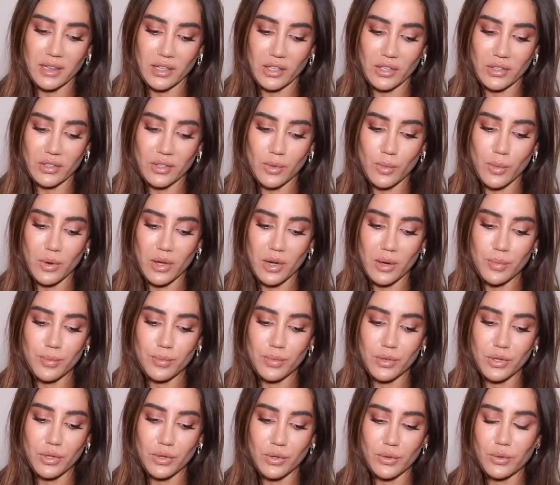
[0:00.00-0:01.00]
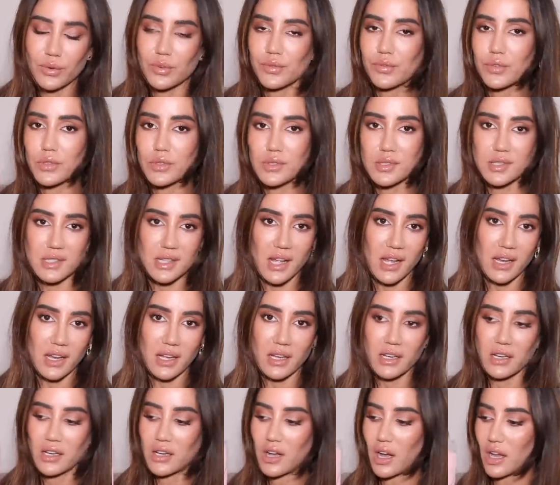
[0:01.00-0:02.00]
look. What a beautiful,
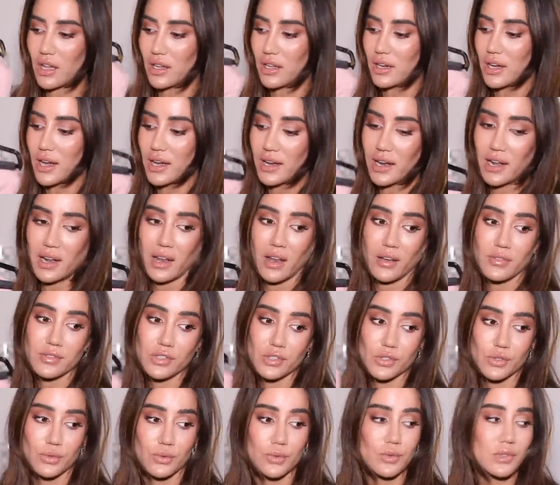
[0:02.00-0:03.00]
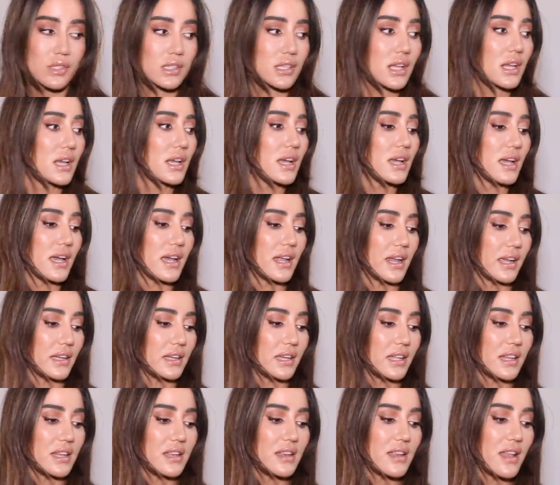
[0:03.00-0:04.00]
stunning color. And I love suits and I
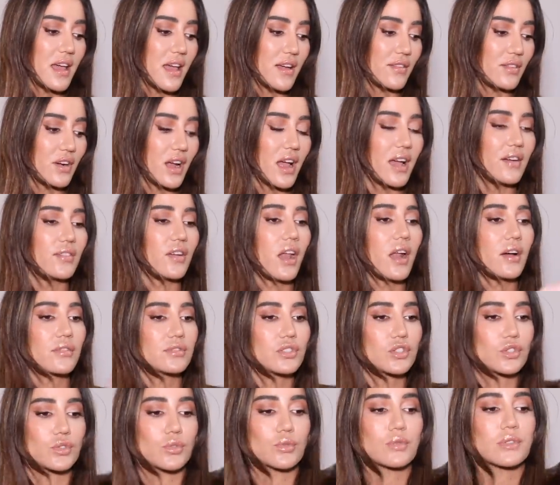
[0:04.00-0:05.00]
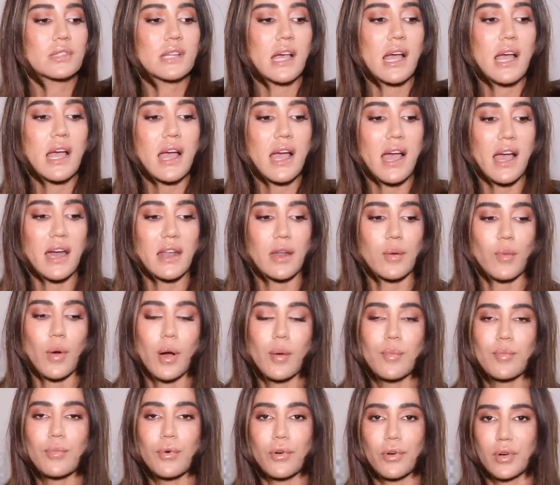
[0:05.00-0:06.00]
can never have enough suits. And at
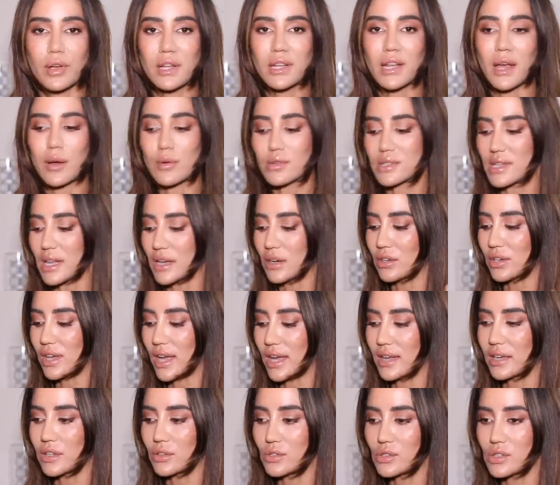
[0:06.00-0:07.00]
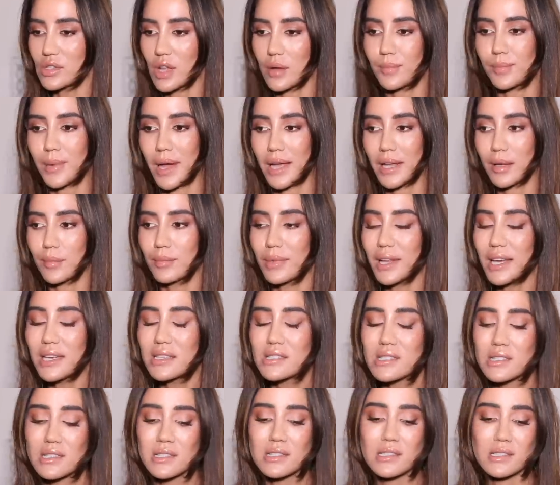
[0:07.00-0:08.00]
one point I was like, okay, I need to stop buying
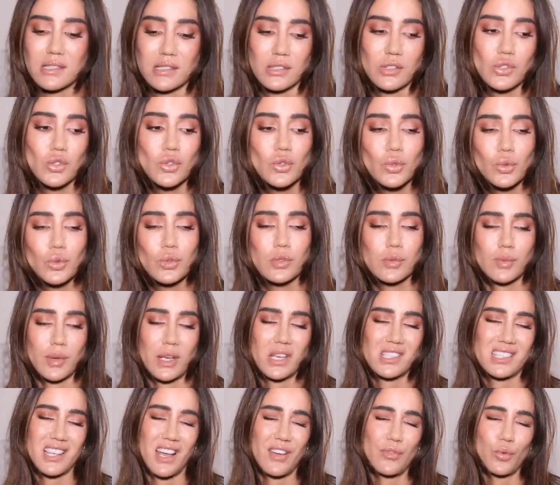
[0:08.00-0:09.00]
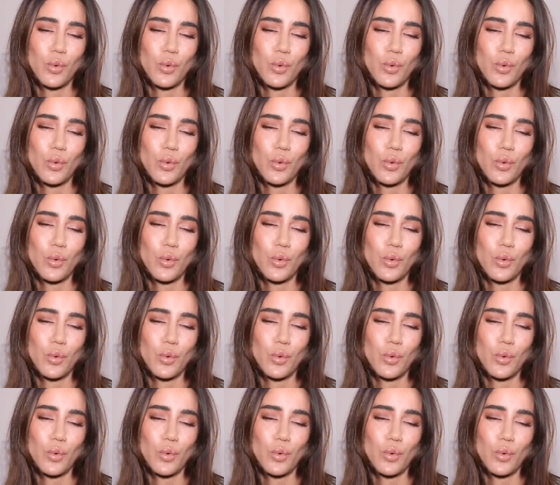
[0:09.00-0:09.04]
blazers and suits because I have